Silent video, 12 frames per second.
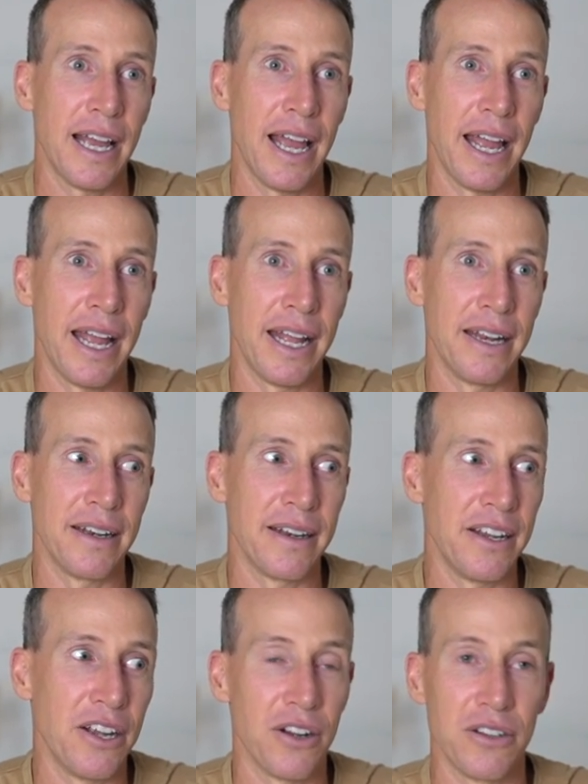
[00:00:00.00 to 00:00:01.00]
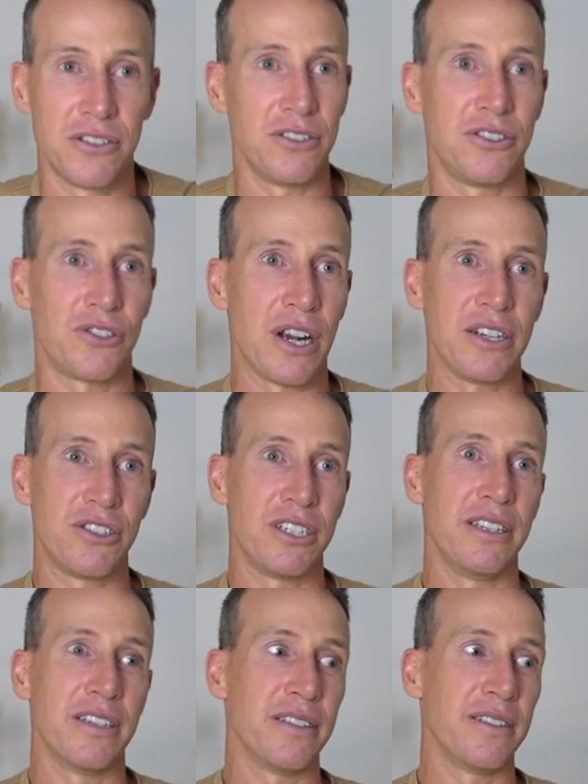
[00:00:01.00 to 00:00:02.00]
and, you know, it's just
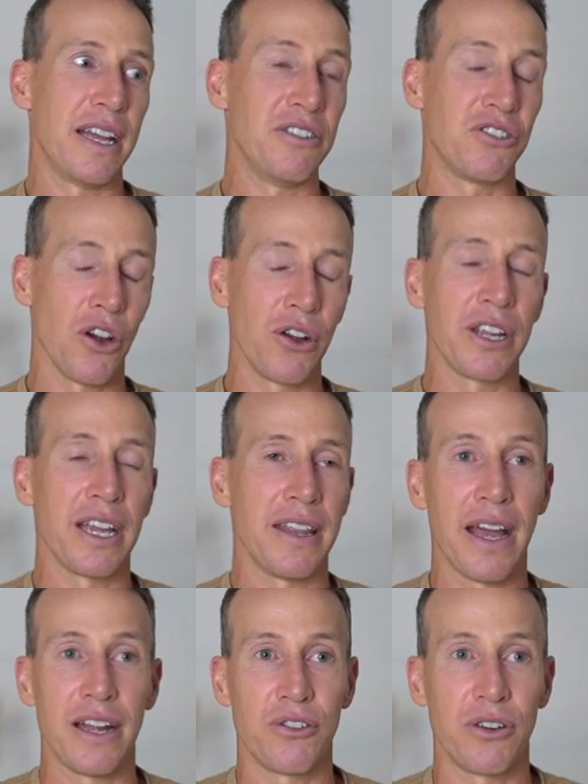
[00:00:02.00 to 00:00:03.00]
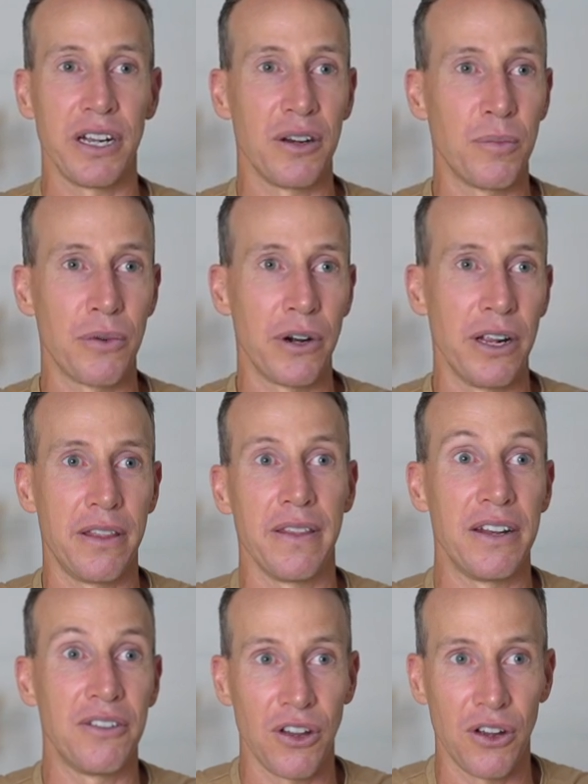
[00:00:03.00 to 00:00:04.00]
tragedy that they don't get that trigger to breathe and
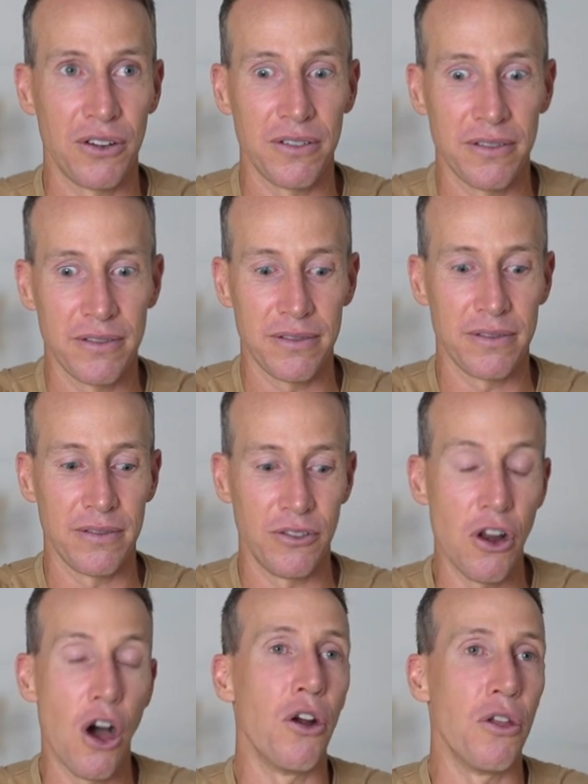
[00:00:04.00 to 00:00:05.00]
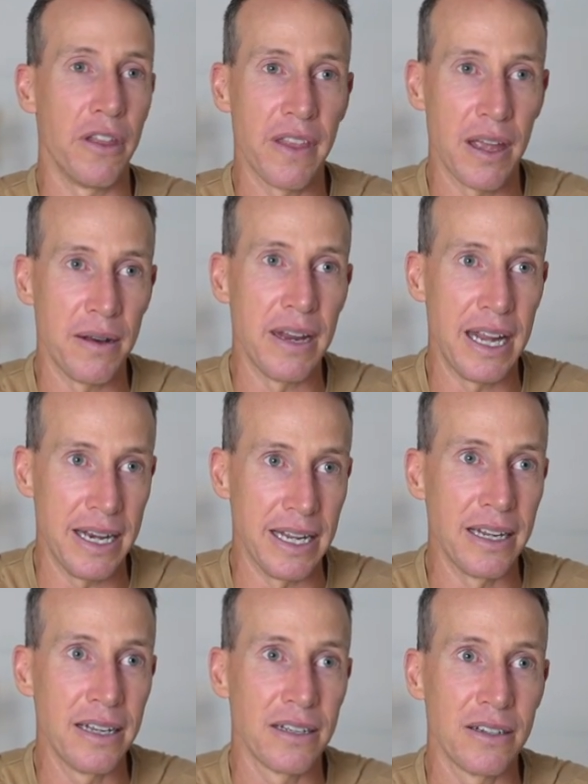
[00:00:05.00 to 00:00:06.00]
they don't know that they're
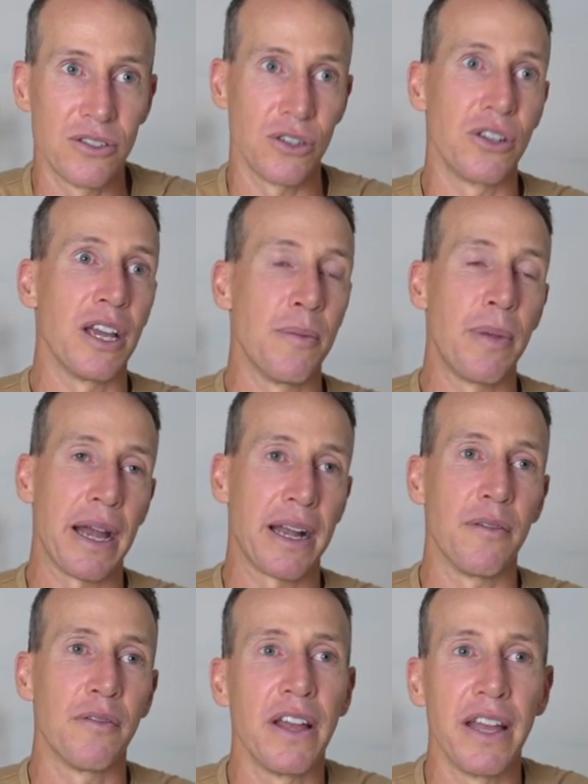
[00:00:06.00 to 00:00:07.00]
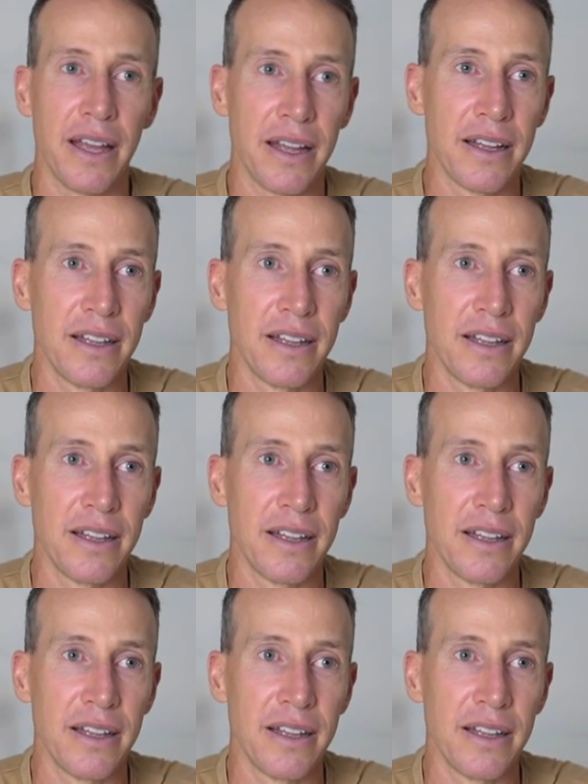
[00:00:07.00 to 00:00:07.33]
needing to get back up for air.